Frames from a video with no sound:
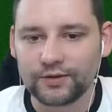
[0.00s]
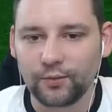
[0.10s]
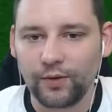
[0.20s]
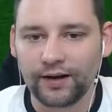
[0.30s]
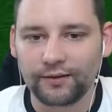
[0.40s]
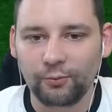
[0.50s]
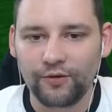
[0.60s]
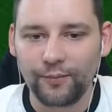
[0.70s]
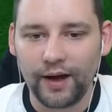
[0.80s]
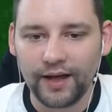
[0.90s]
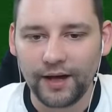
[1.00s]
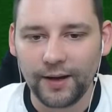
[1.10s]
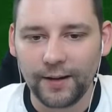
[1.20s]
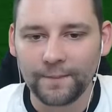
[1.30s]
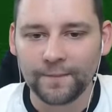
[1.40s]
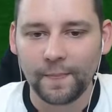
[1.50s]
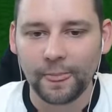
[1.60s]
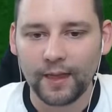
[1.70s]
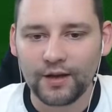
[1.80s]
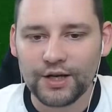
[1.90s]
someone with my
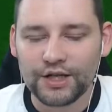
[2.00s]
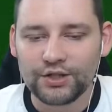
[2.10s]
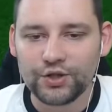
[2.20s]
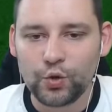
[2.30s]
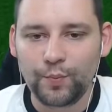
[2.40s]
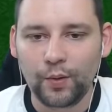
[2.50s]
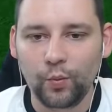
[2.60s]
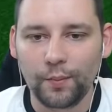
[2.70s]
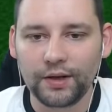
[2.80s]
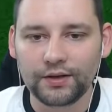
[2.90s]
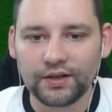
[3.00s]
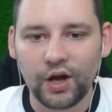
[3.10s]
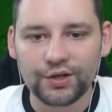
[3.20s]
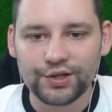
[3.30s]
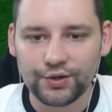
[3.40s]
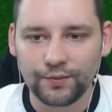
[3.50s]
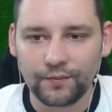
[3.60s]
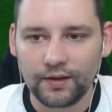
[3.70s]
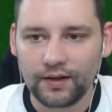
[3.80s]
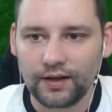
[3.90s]
Superwoman costume.
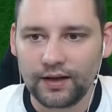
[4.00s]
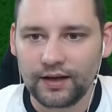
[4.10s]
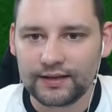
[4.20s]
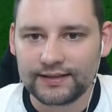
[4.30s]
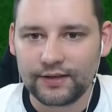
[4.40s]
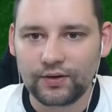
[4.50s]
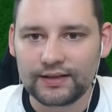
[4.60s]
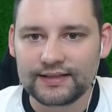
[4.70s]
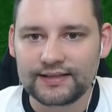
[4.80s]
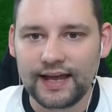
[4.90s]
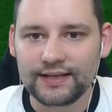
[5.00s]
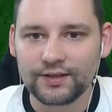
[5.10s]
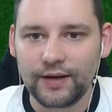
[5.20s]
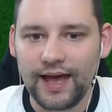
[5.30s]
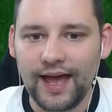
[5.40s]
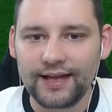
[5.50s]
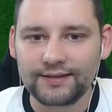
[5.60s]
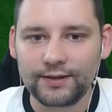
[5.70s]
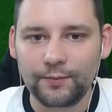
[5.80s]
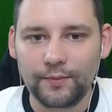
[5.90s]
See if we can slay some. Hey,
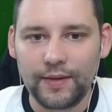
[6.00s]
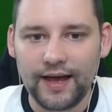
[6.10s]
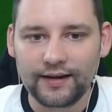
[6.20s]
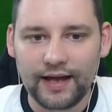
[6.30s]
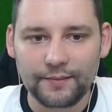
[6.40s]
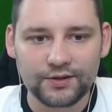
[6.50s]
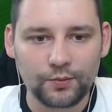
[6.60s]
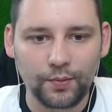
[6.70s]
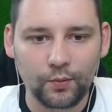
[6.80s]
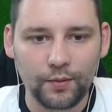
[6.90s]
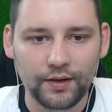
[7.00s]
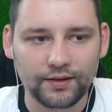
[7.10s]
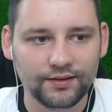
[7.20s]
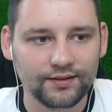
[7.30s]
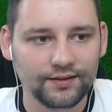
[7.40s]
Superman. I'm Superwoman.